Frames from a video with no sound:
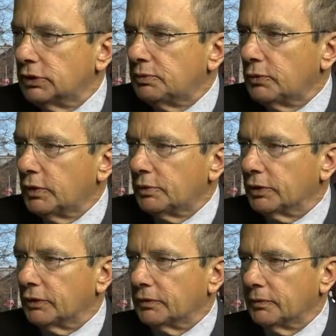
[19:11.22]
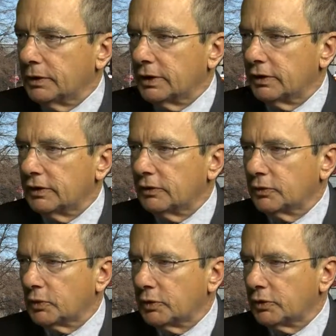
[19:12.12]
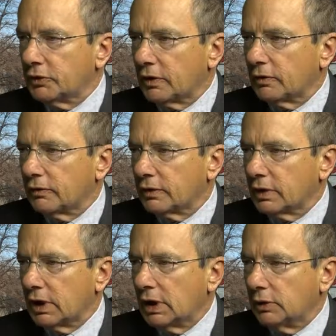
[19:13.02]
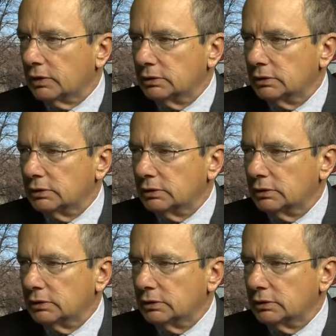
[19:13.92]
windmills. There's windmills all over Iowa,